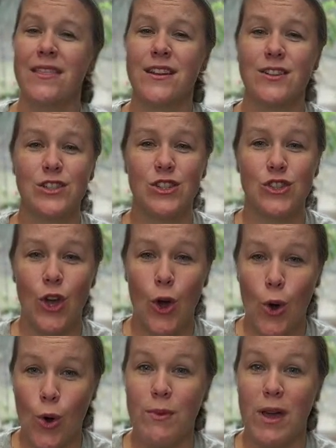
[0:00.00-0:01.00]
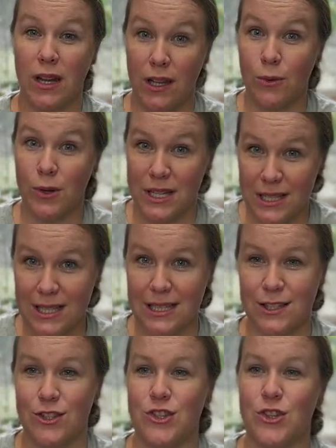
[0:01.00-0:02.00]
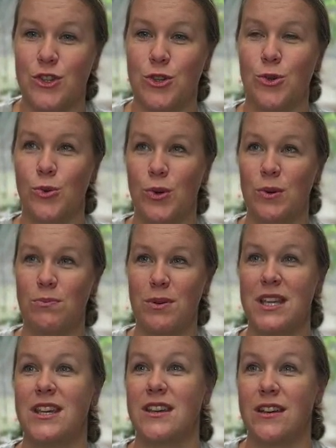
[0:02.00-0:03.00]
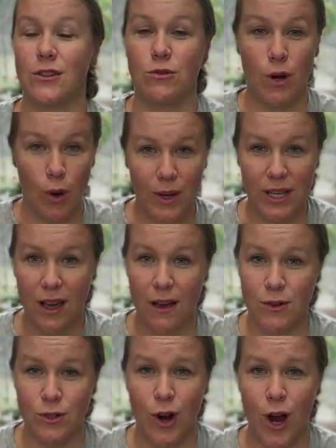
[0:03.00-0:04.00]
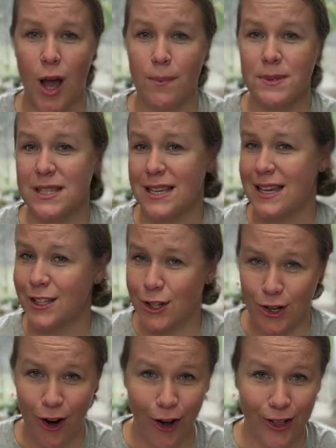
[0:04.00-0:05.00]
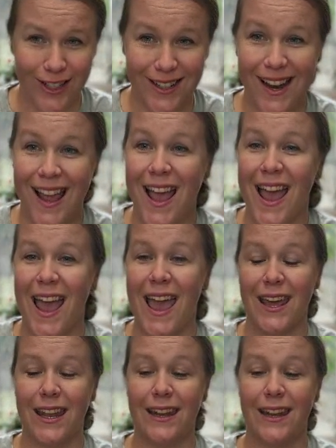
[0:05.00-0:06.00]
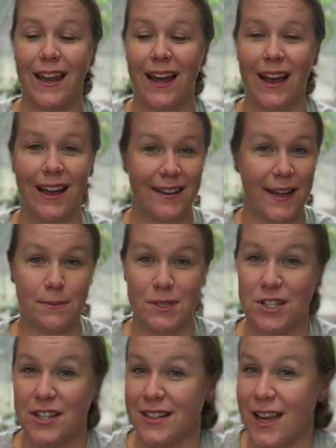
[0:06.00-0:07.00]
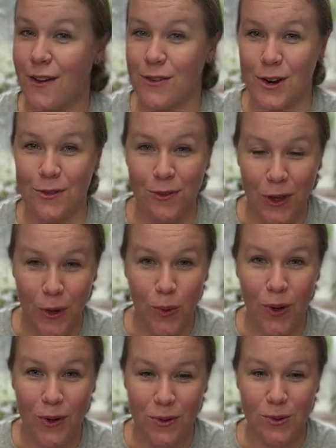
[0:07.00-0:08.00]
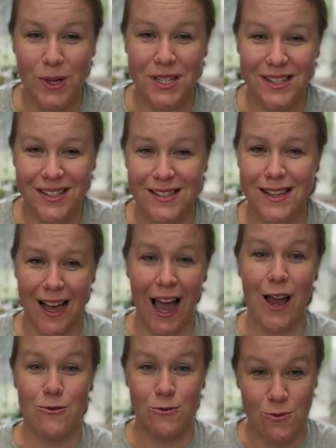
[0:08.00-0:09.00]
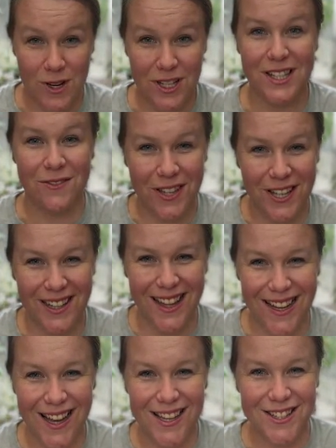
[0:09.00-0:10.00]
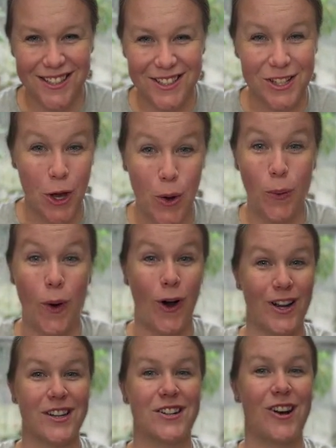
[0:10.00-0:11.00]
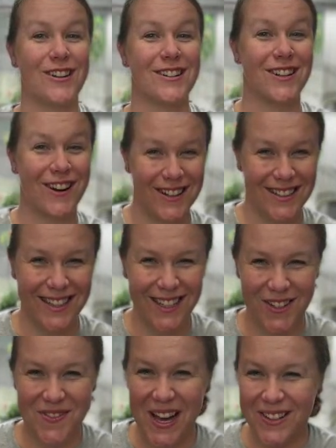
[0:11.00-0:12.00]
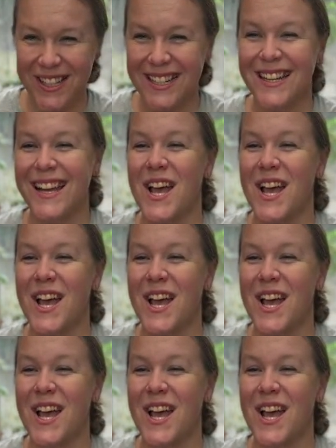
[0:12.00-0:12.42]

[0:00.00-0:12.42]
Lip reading: there's so many reasons to be growing cover crops in your garden. And I'm just going to cover a few of the reasons. Like, I really feel like I could go on and on and on about it.